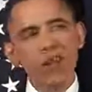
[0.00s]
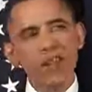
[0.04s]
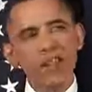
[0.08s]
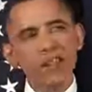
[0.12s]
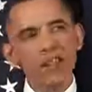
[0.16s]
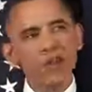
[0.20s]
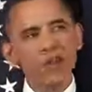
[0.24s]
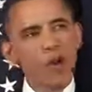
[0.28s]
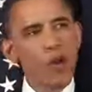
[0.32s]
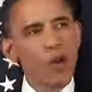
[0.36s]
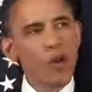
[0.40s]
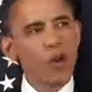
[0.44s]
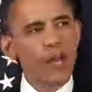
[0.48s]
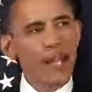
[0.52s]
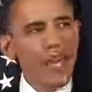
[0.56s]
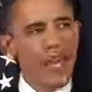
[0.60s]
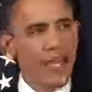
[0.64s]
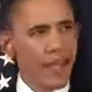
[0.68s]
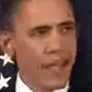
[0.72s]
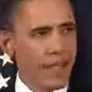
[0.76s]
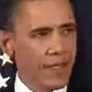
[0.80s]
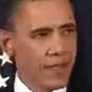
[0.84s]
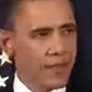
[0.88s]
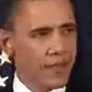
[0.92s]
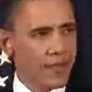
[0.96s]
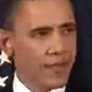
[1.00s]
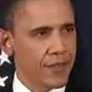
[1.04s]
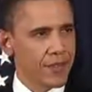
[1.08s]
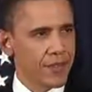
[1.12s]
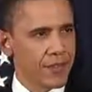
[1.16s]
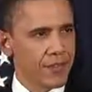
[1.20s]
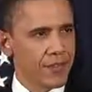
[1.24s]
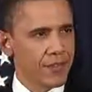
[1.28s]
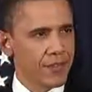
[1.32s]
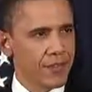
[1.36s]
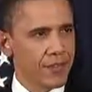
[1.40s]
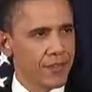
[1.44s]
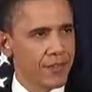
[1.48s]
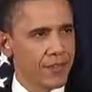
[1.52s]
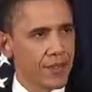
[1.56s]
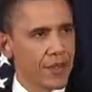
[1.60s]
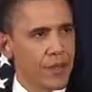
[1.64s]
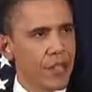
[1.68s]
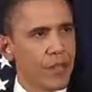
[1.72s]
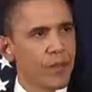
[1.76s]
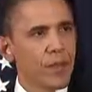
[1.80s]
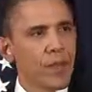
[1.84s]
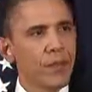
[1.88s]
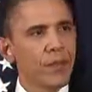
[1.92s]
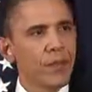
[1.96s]
than 4 decades, the
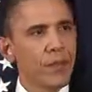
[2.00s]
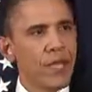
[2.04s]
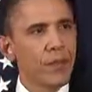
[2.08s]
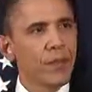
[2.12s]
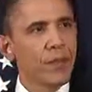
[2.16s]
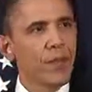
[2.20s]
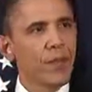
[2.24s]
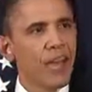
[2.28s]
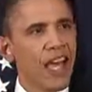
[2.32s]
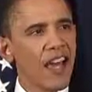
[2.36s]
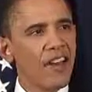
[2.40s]
Libyan people